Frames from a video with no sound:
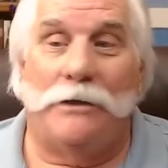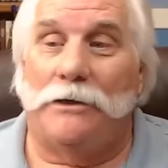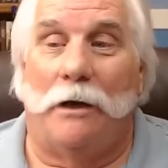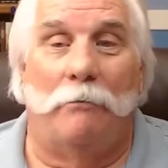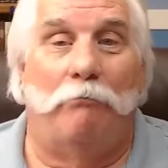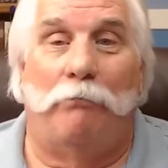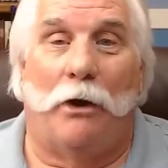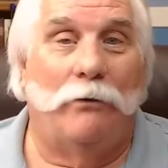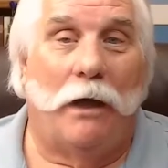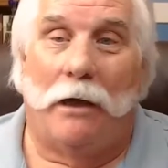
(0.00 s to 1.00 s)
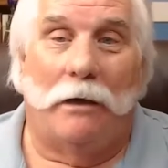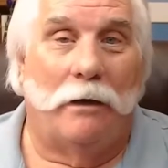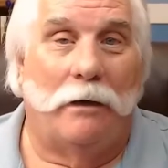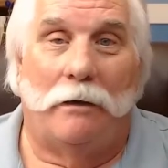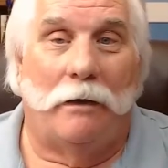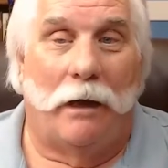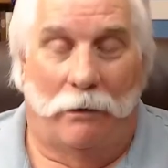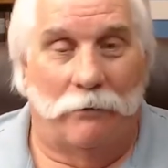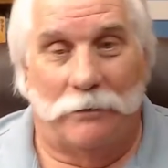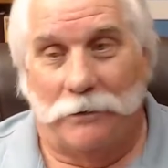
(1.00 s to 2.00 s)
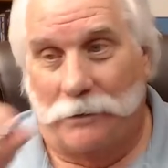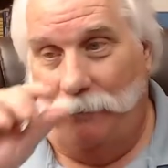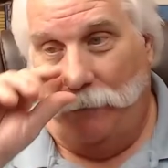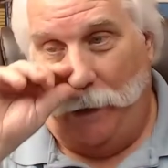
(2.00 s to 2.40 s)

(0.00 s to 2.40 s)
some boneheaded errors.